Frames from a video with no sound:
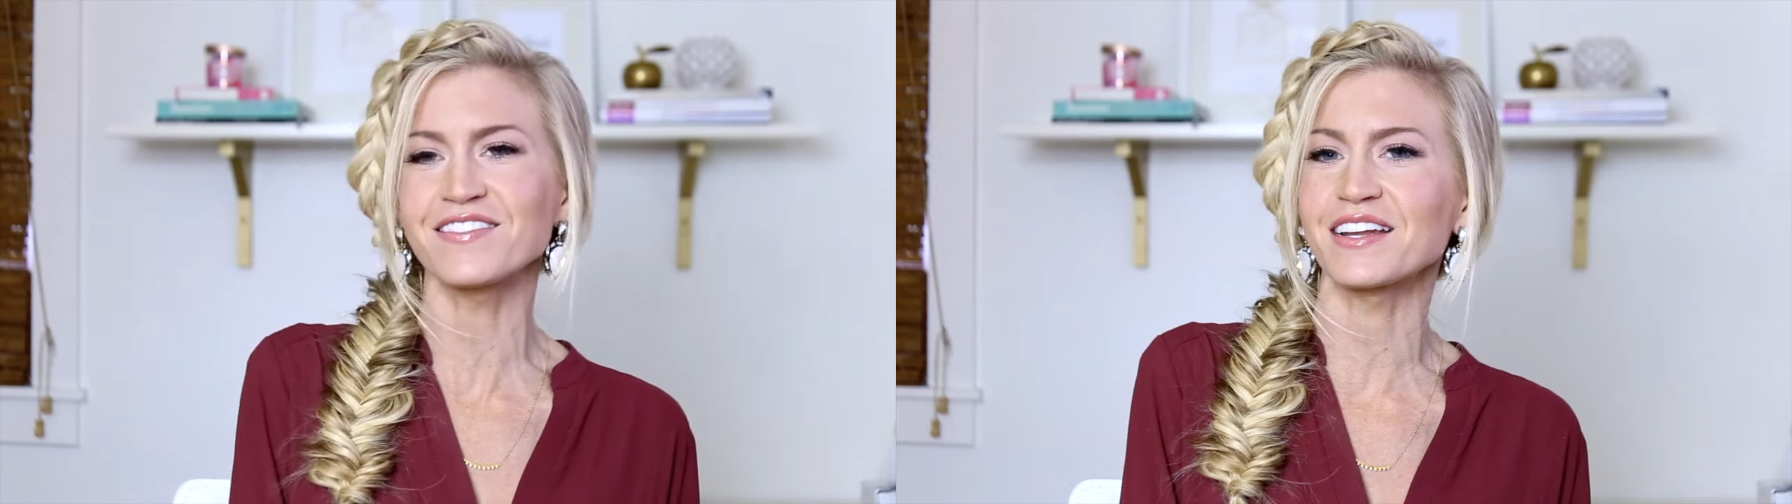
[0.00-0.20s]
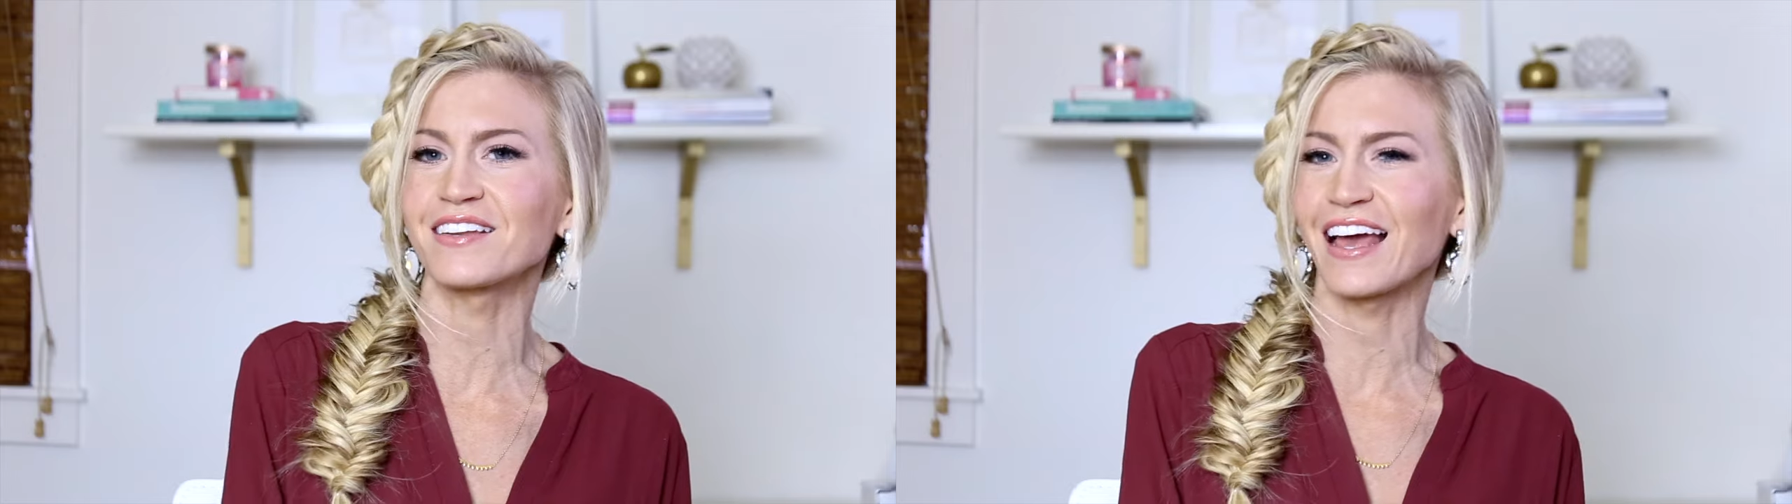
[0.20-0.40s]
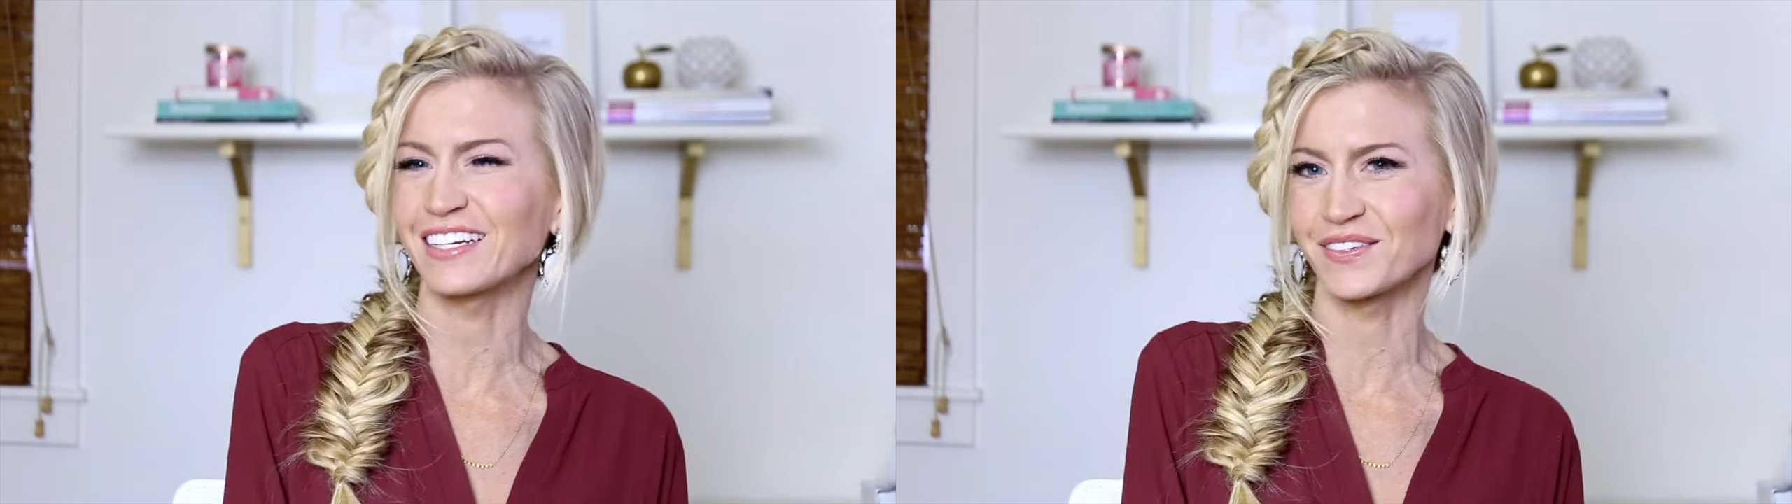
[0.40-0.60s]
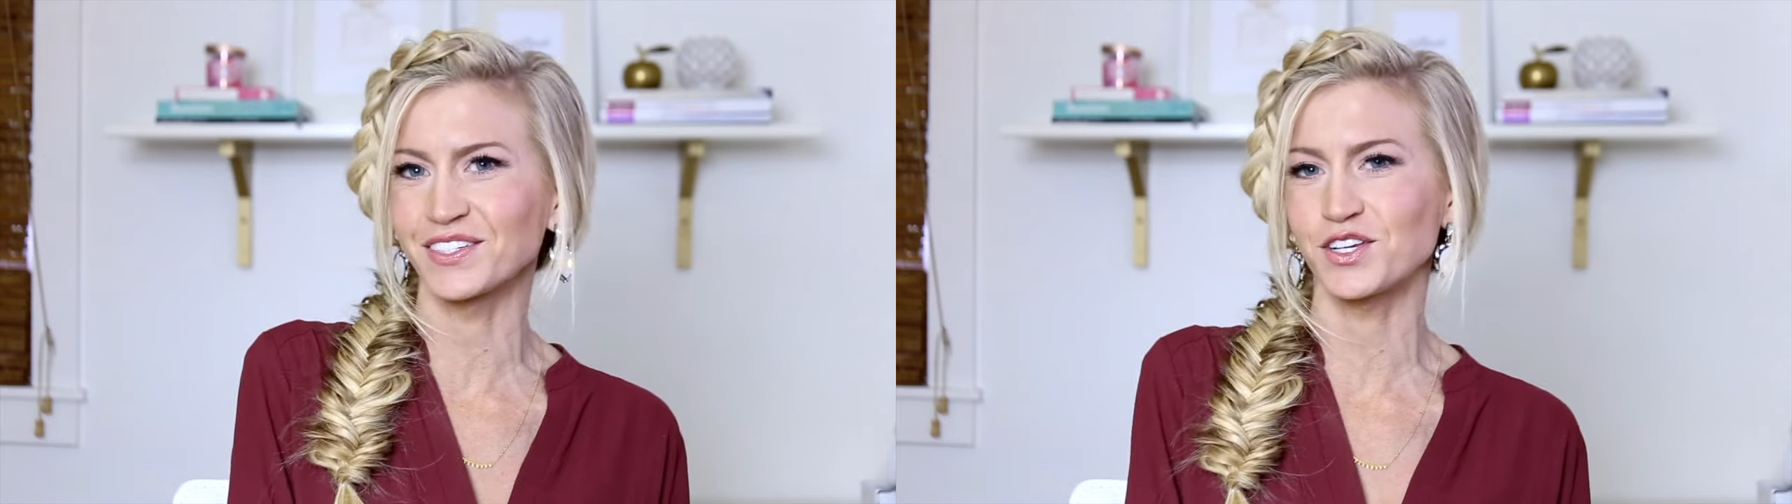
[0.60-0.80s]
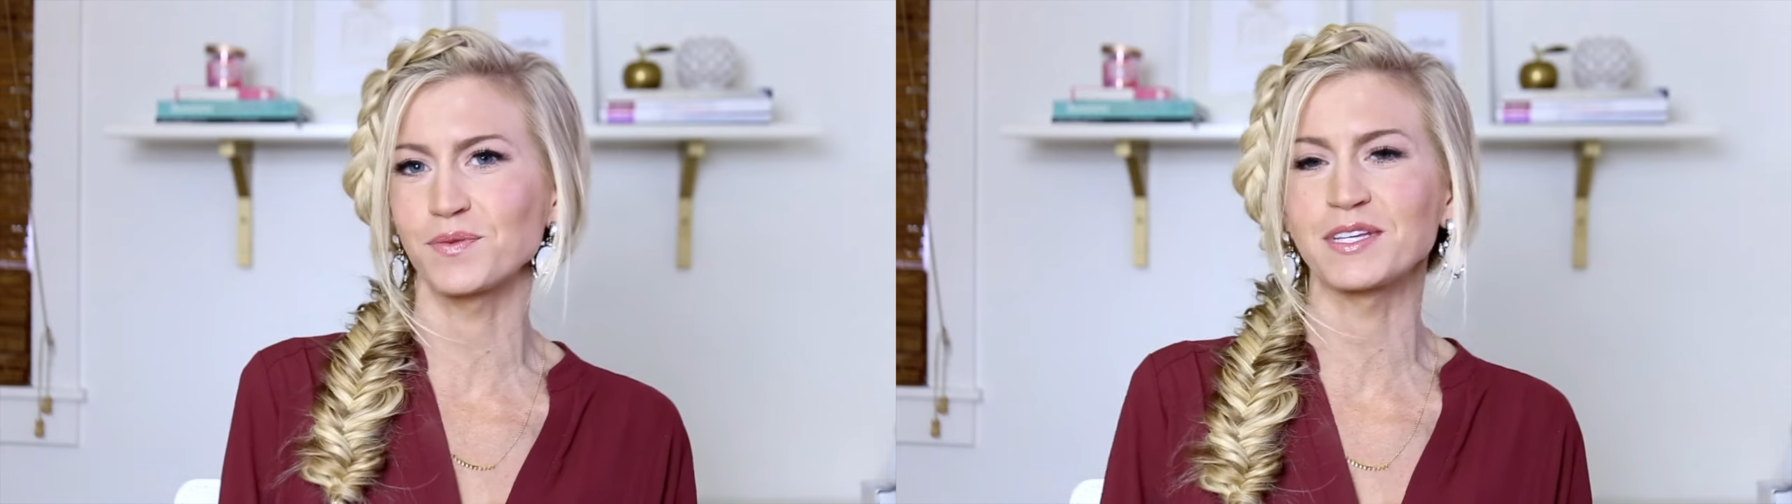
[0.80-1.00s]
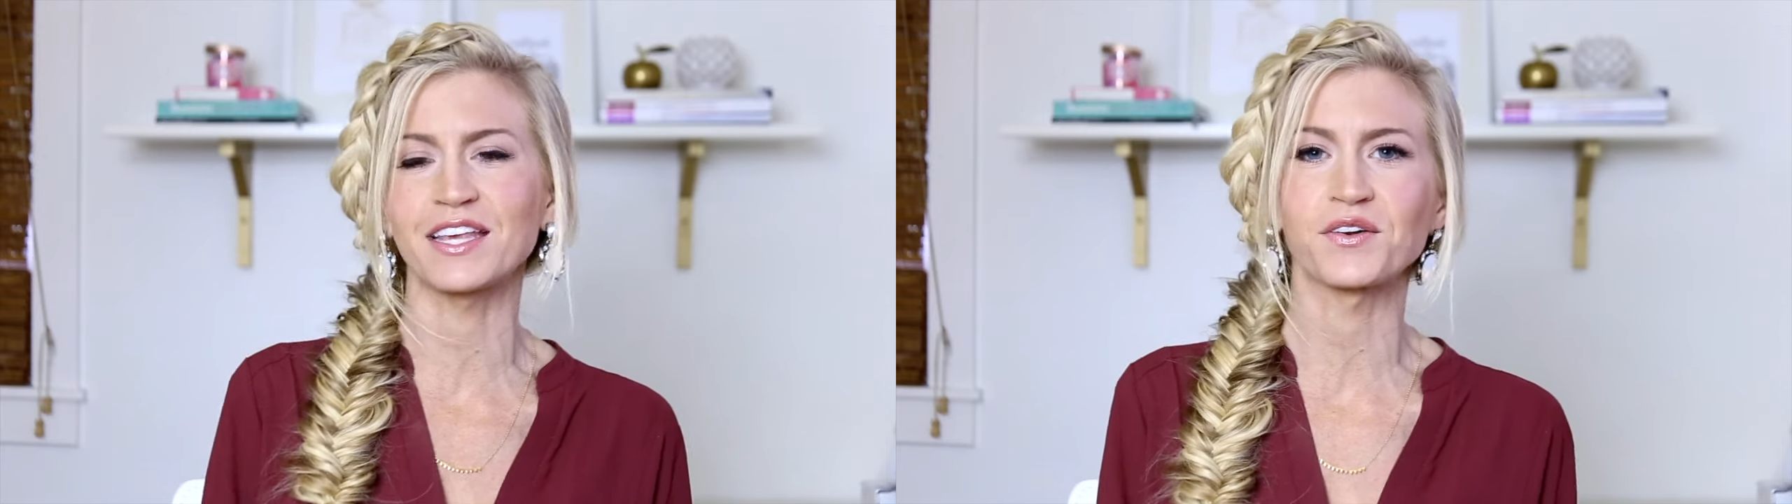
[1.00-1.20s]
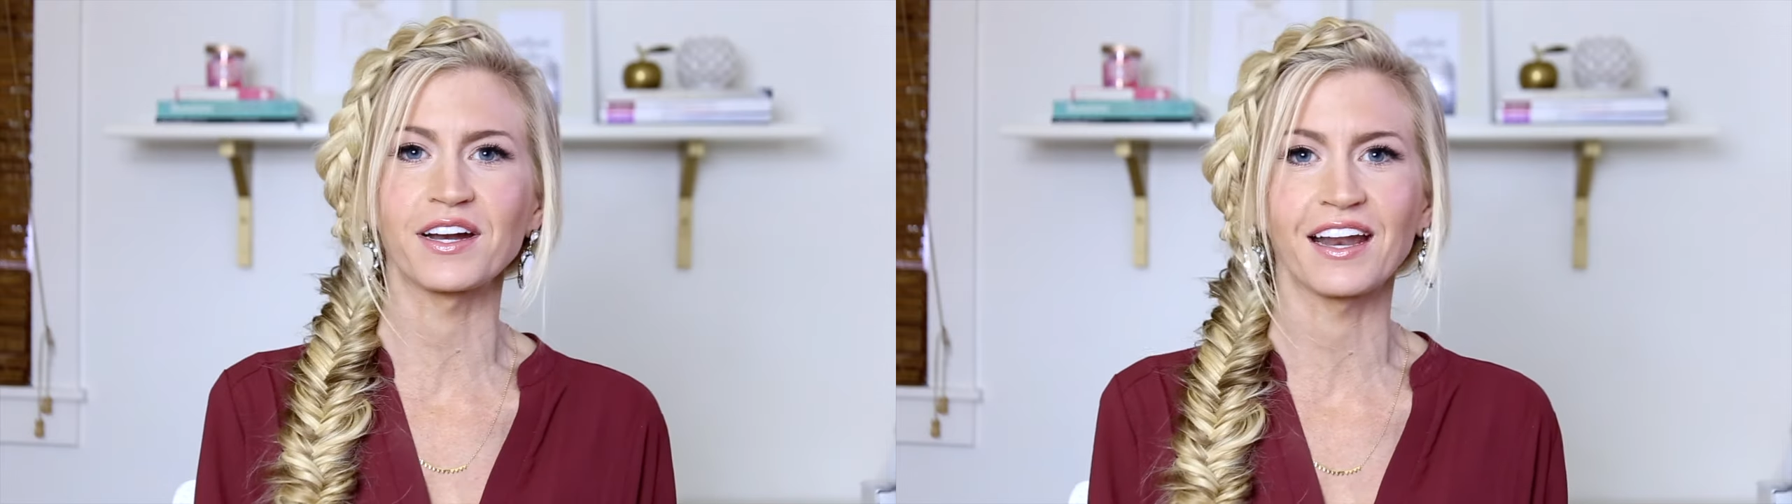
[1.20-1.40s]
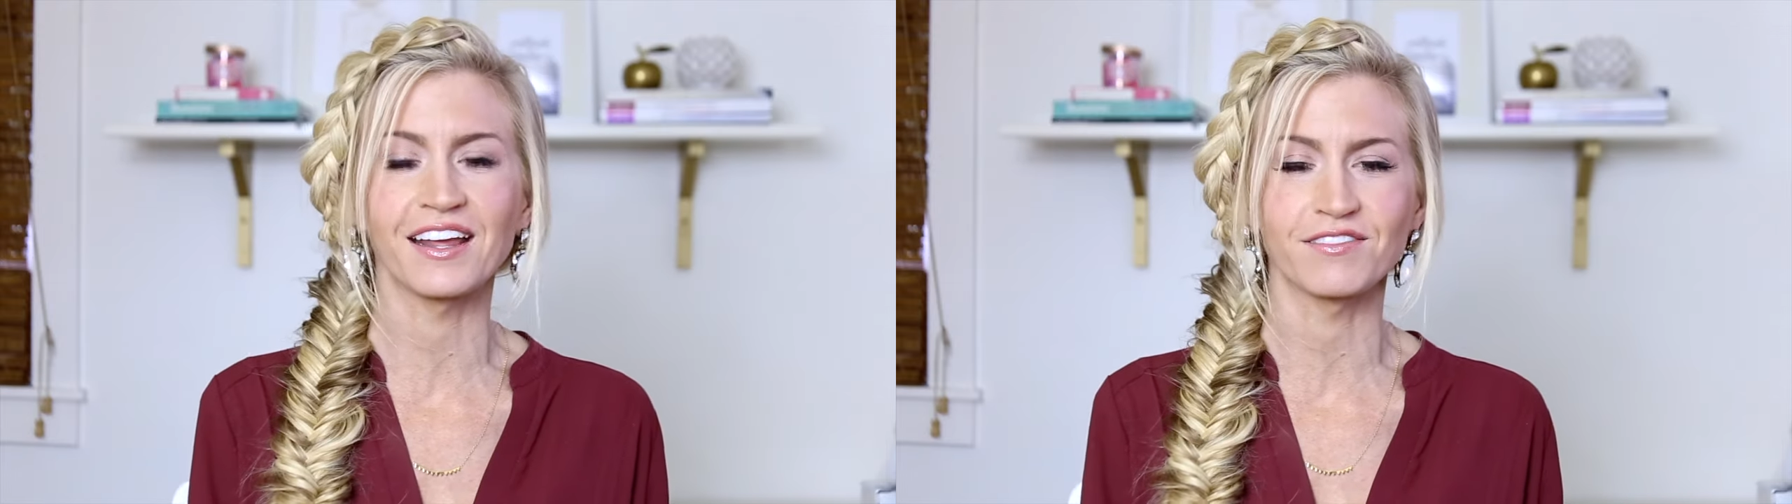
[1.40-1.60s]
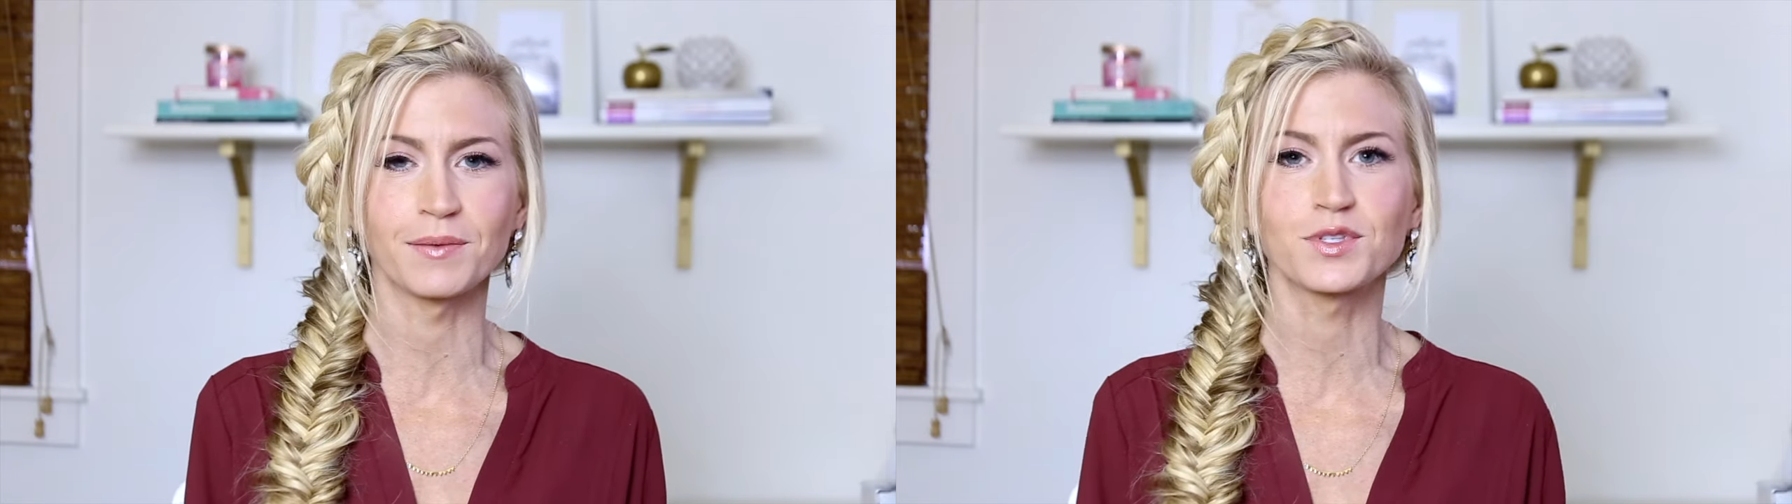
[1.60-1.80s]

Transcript: and I don't want you to miss out on any of them.